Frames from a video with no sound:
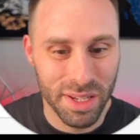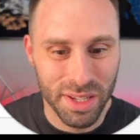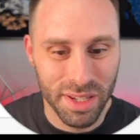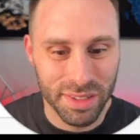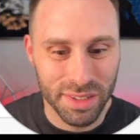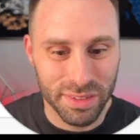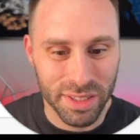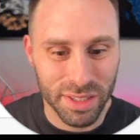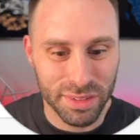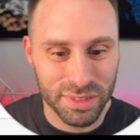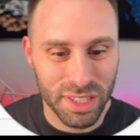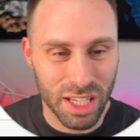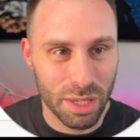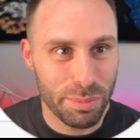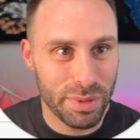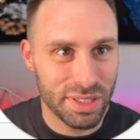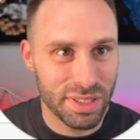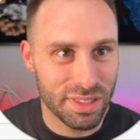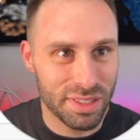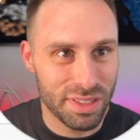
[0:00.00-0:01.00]
not
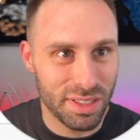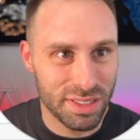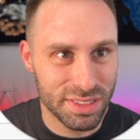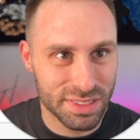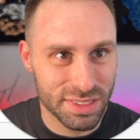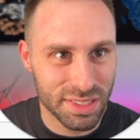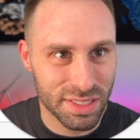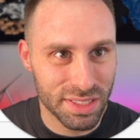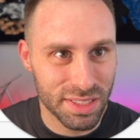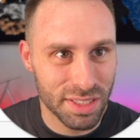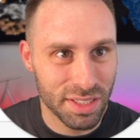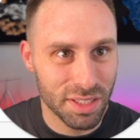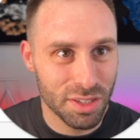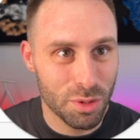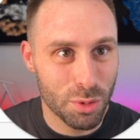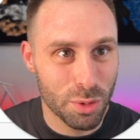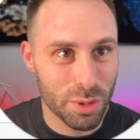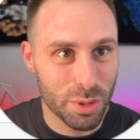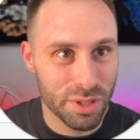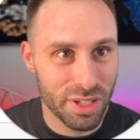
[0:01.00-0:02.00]
typing these
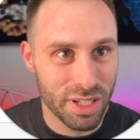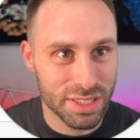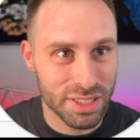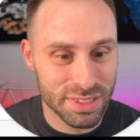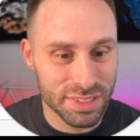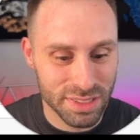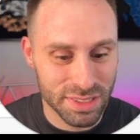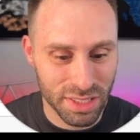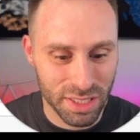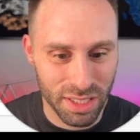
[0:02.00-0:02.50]
coordinates